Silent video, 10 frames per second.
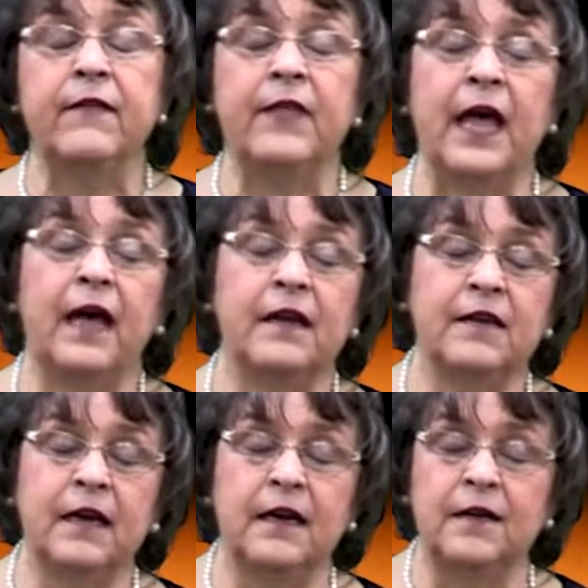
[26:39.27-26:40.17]

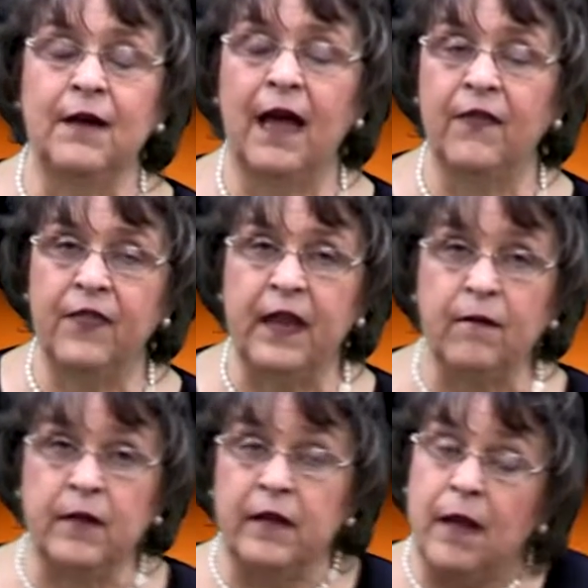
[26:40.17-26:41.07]
that I
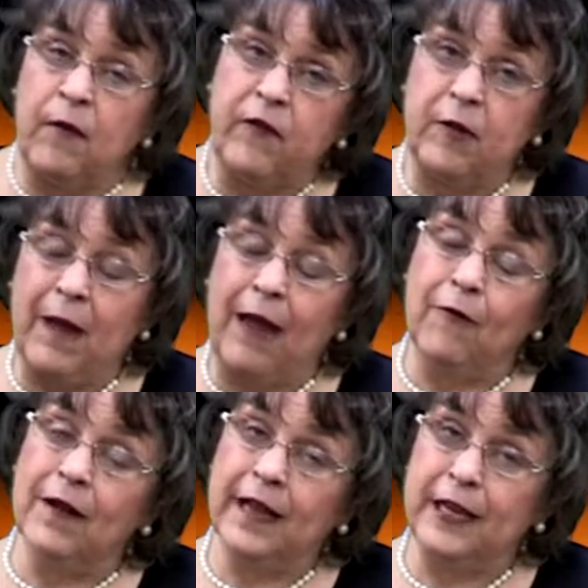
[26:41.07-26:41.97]
think some of you might
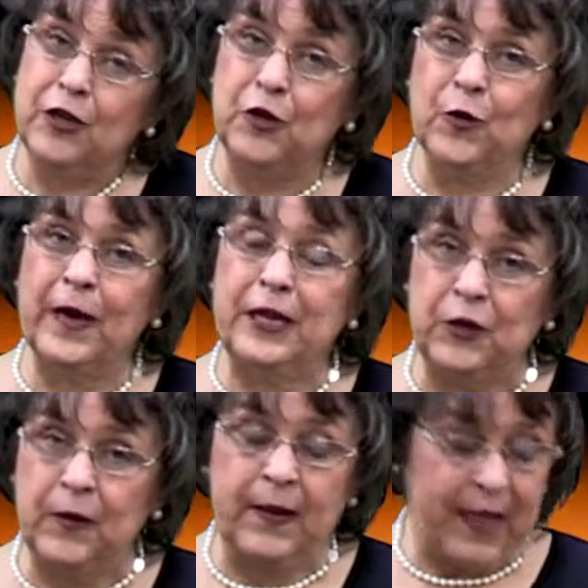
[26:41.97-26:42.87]
really enjoy
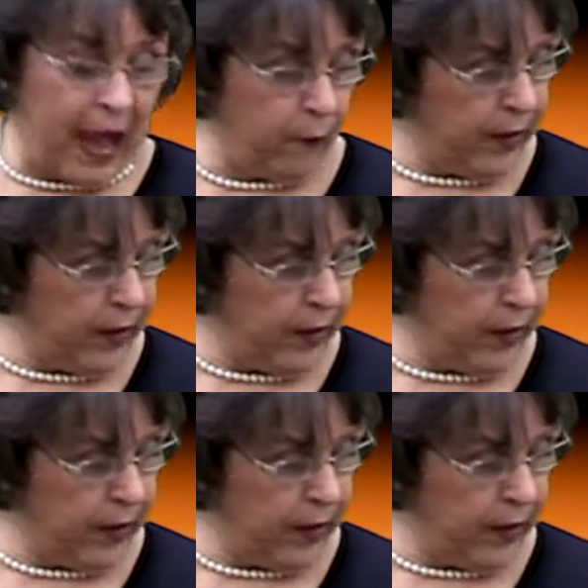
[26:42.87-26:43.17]
doing that.